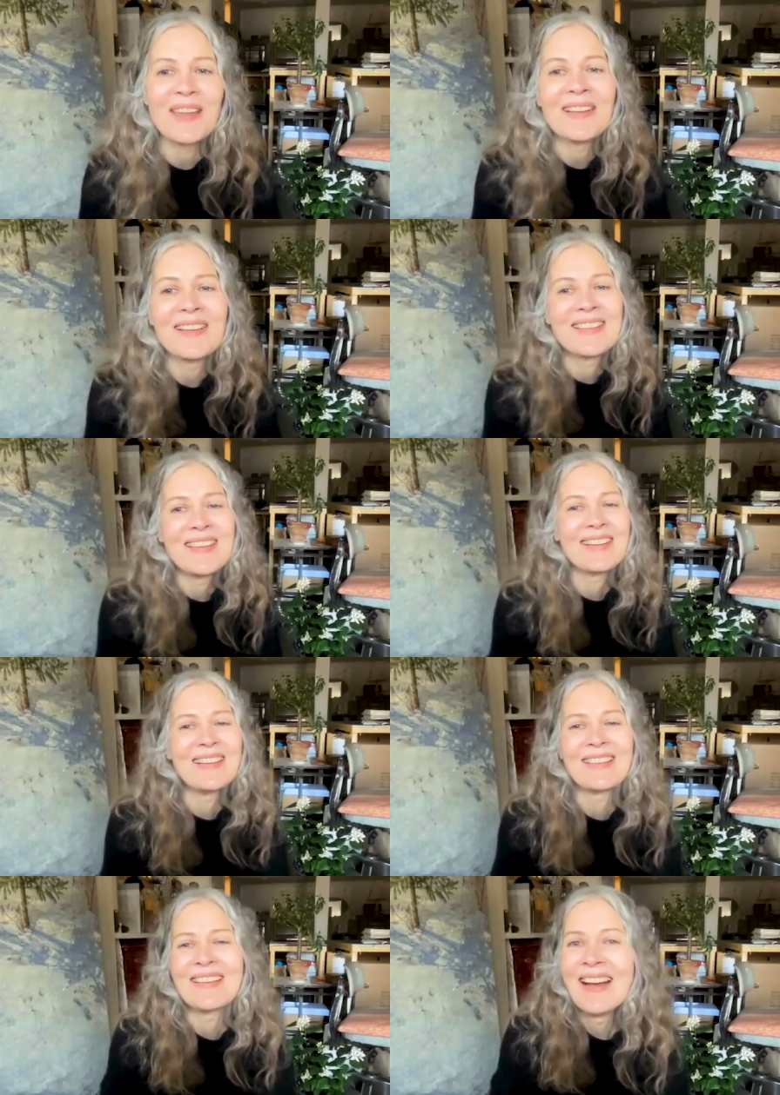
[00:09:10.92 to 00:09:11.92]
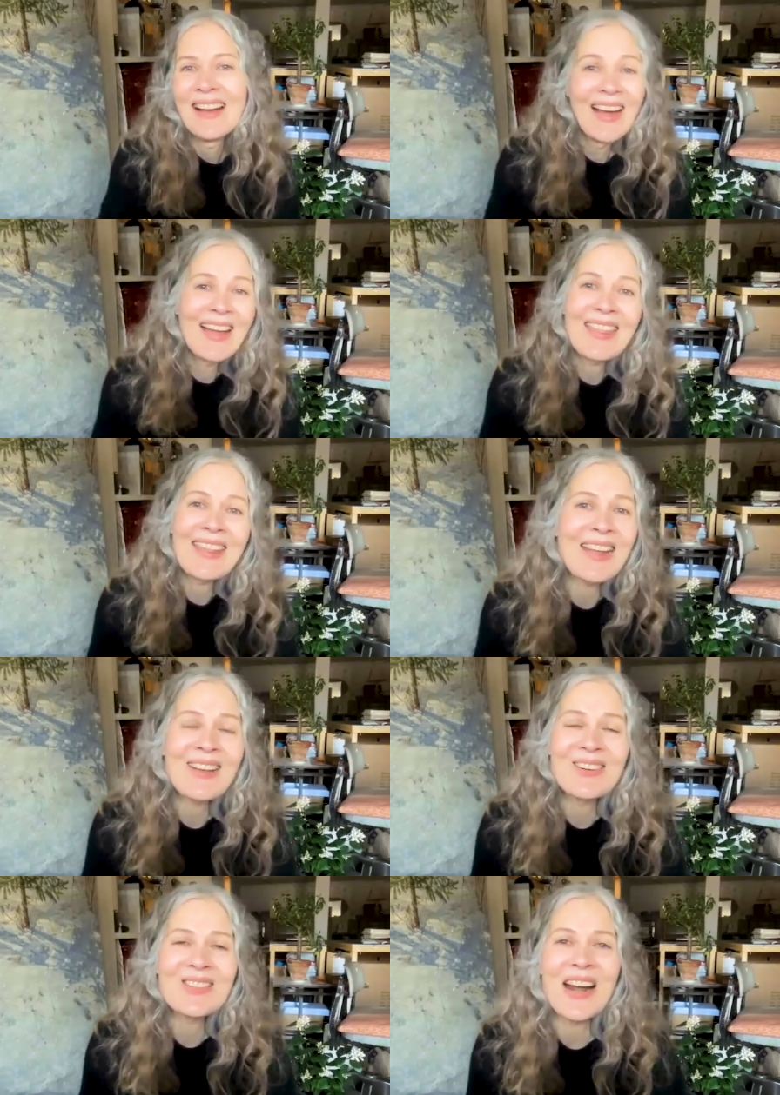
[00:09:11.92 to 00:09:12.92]
this. you know. And then I
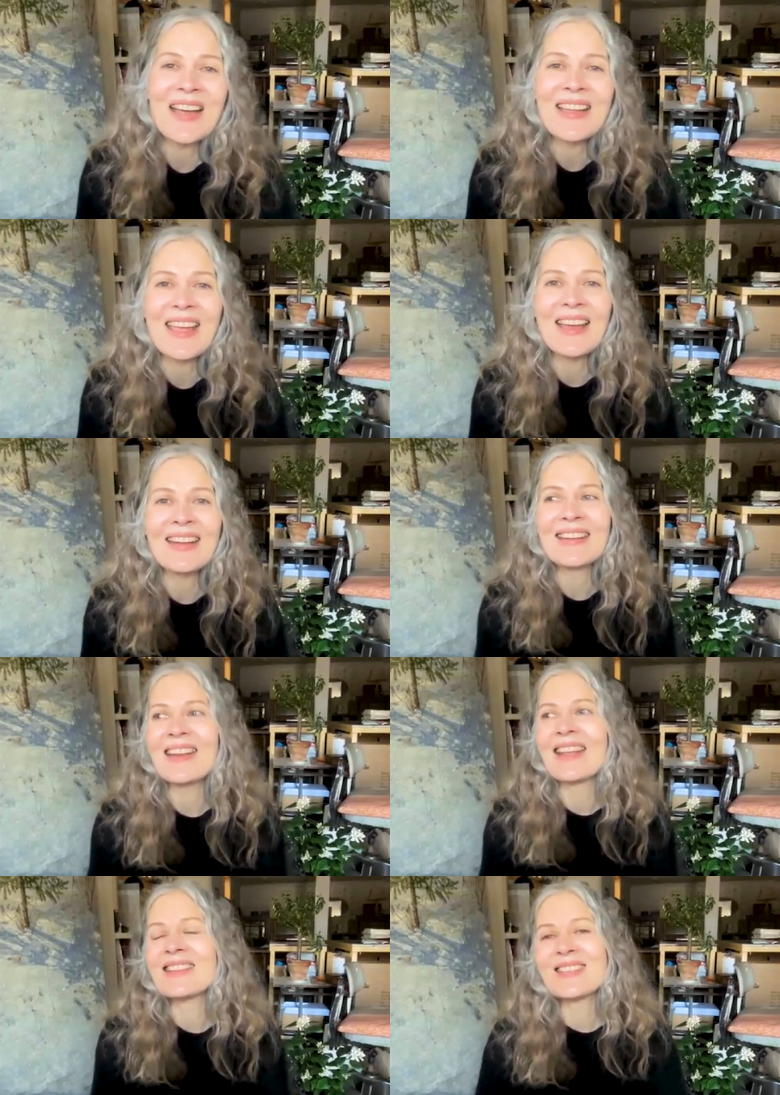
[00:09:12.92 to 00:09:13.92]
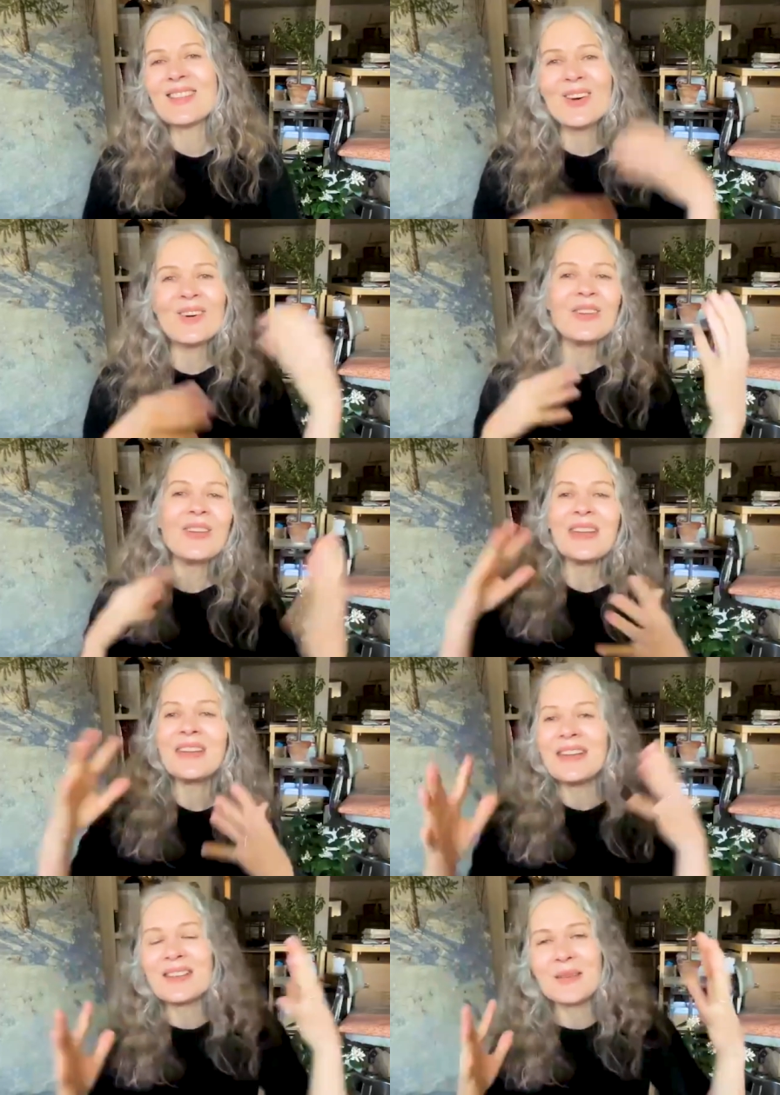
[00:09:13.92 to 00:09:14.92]
go try again and, and slowly
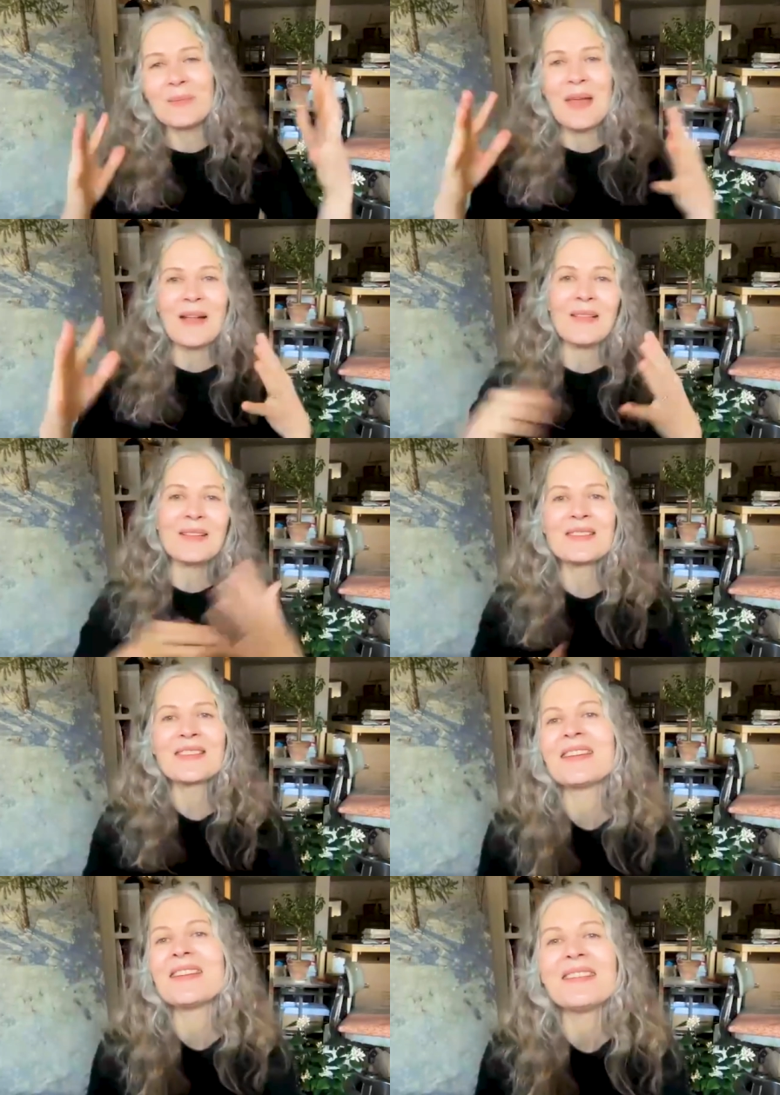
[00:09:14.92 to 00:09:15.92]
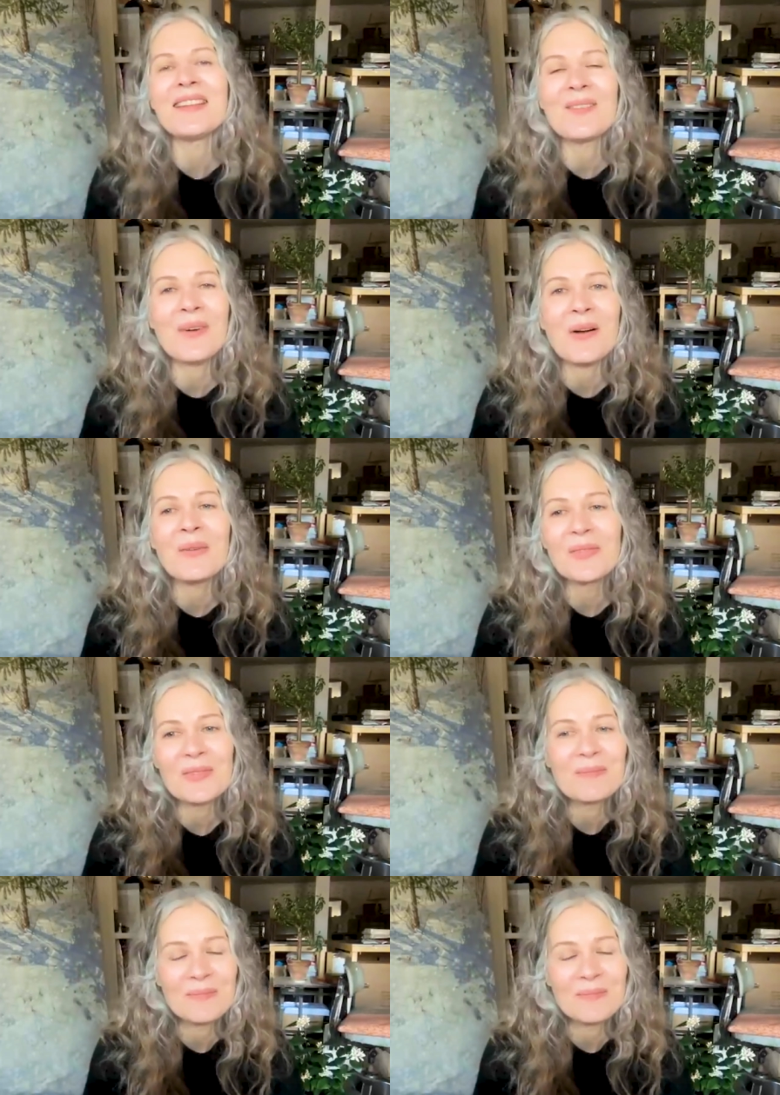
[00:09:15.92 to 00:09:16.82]
it's a balance and it evolves.